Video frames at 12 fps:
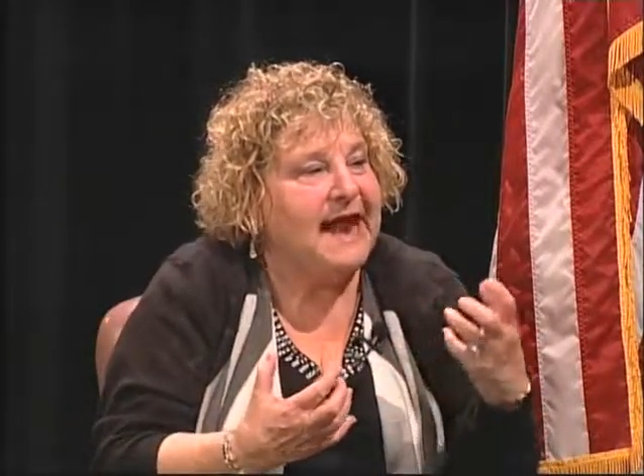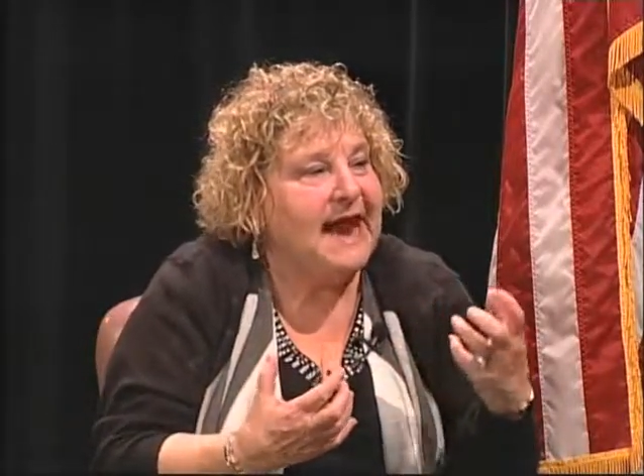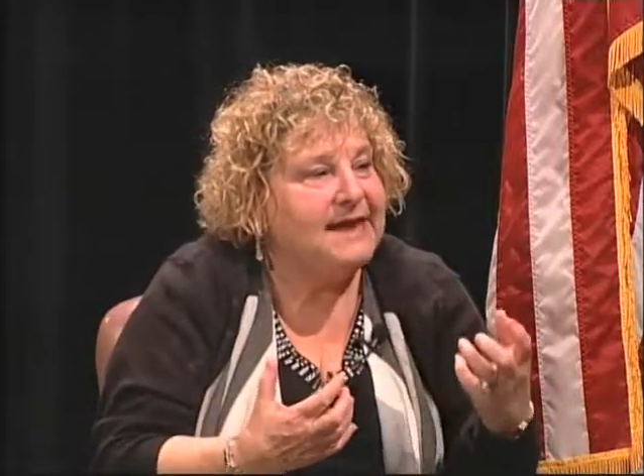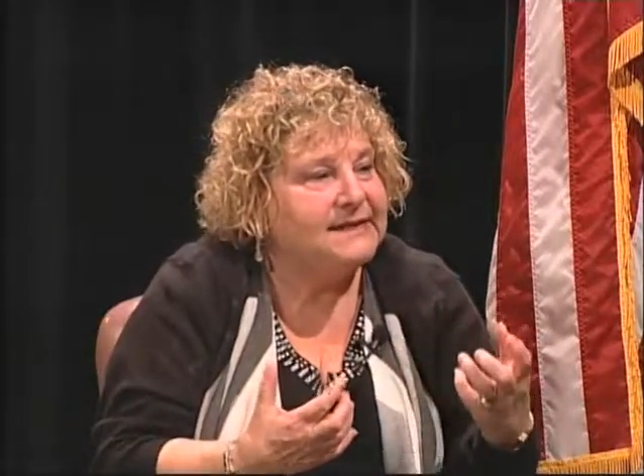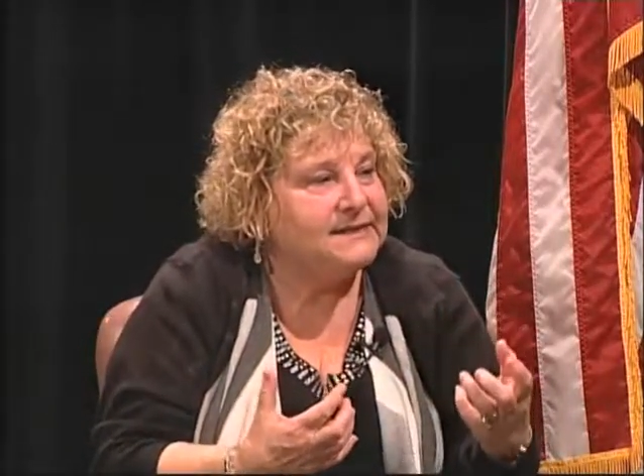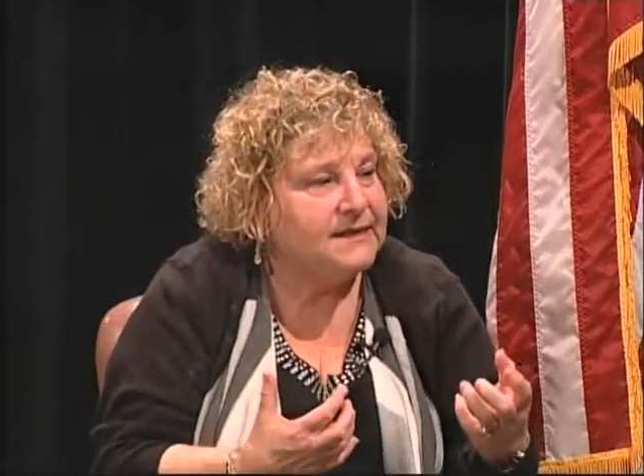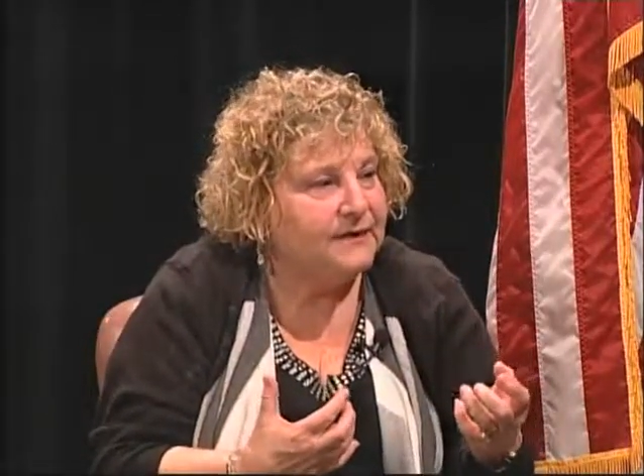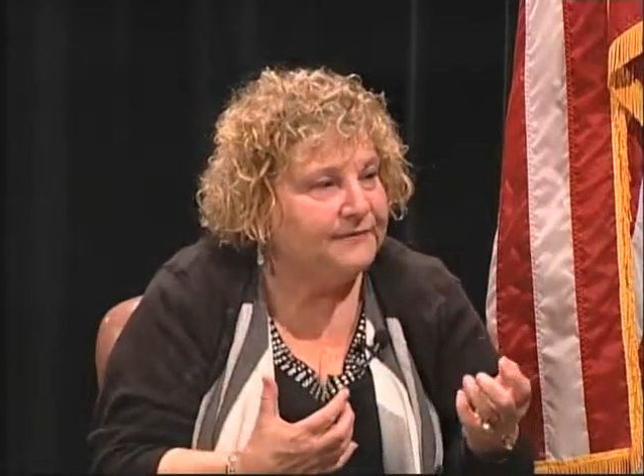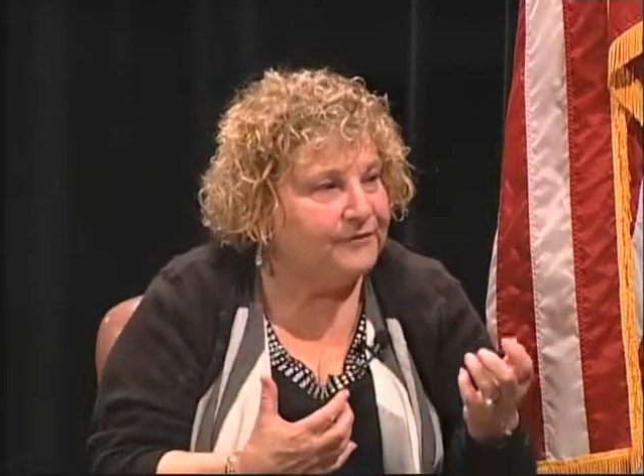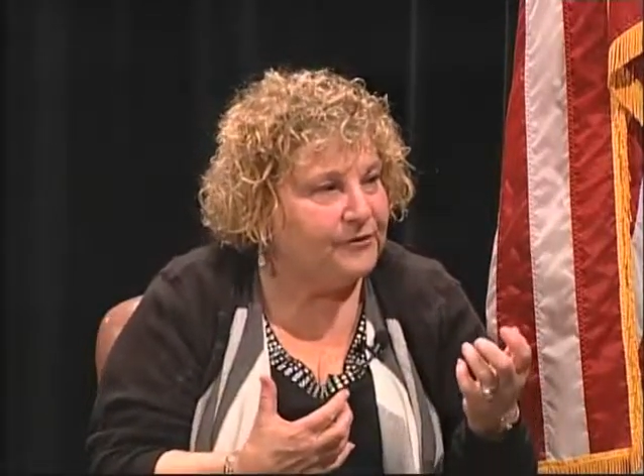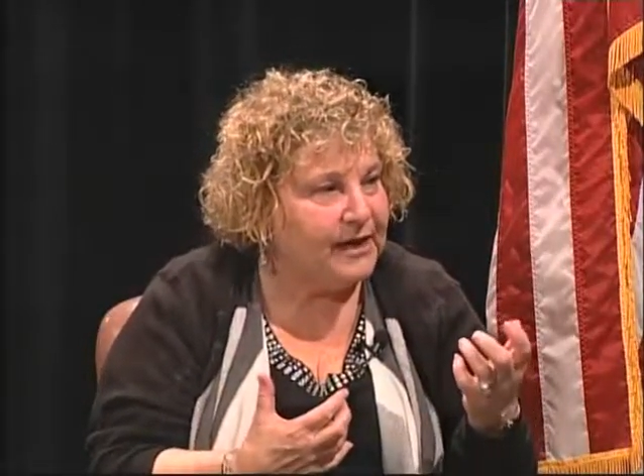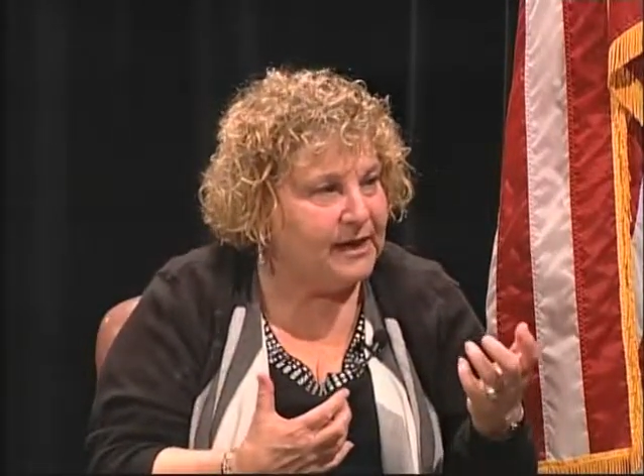asking
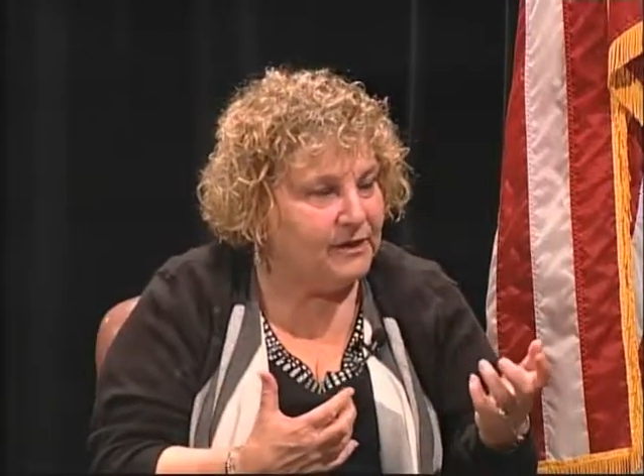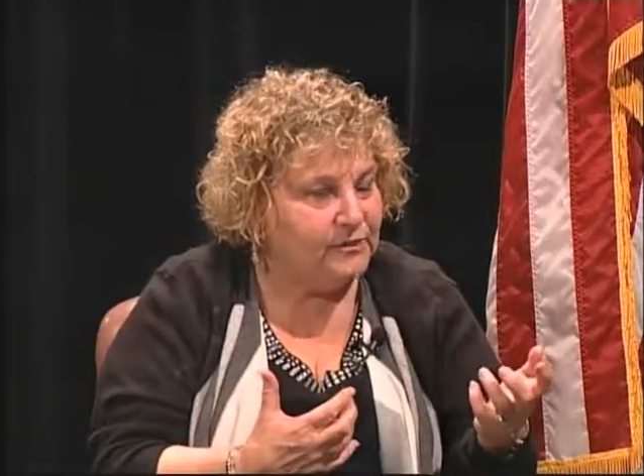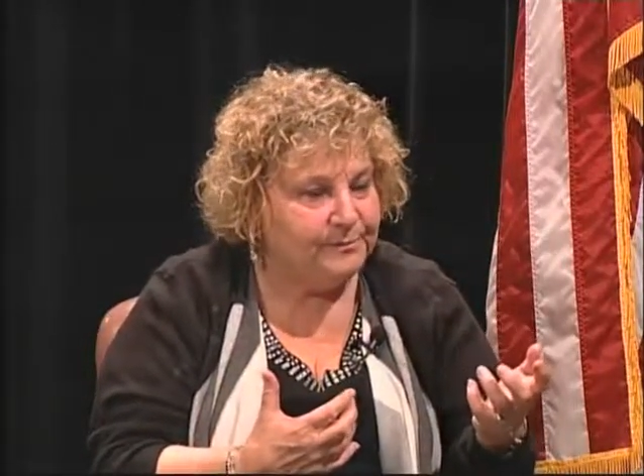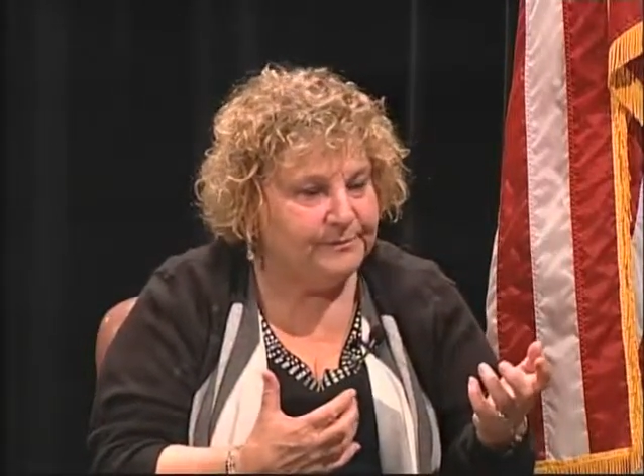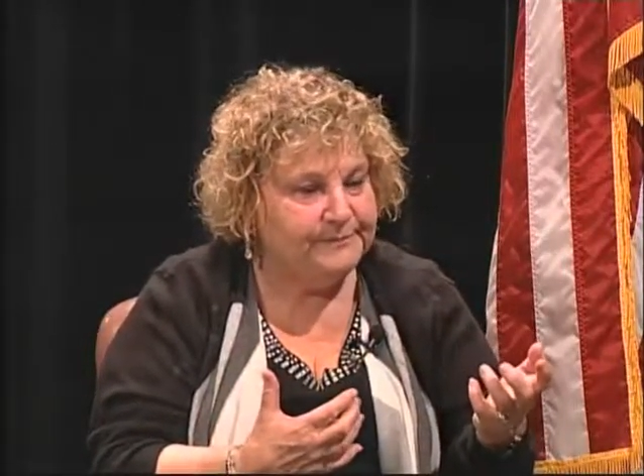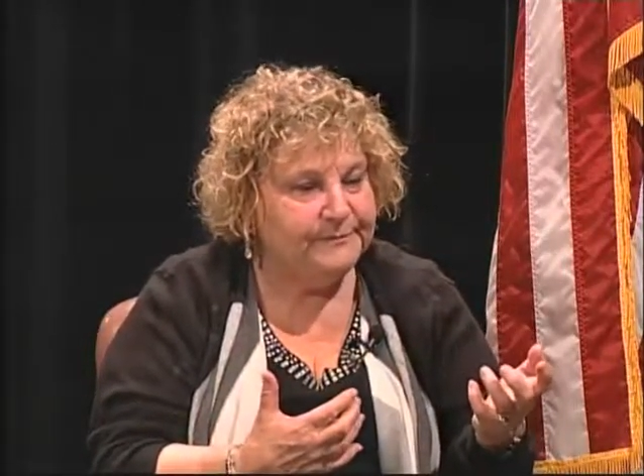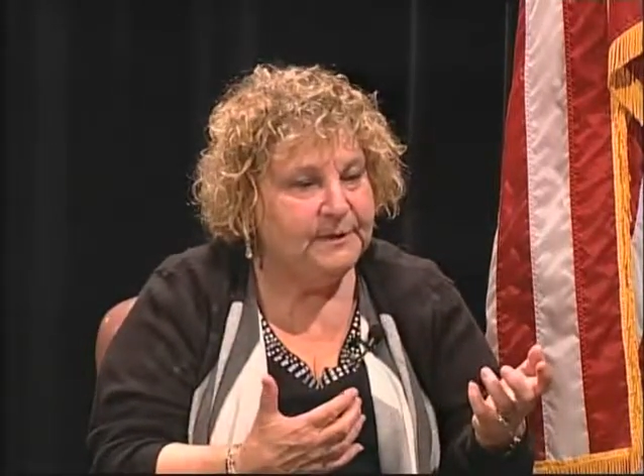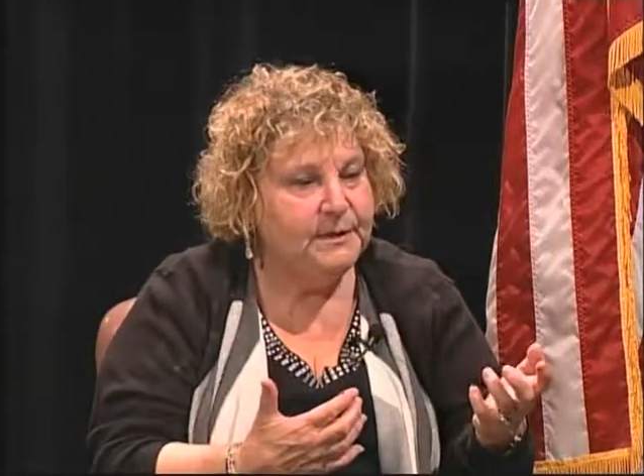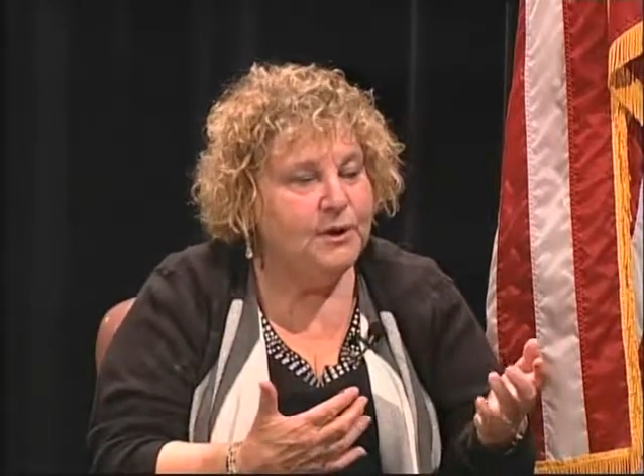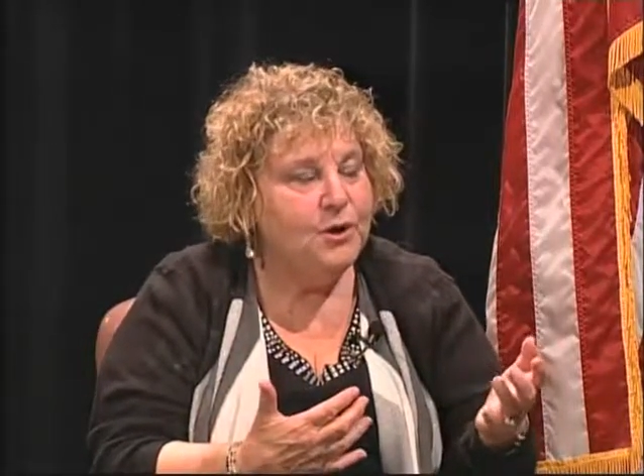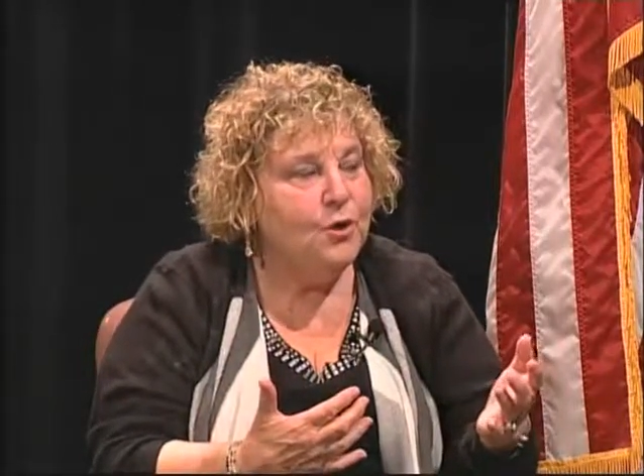for help mm-hmm.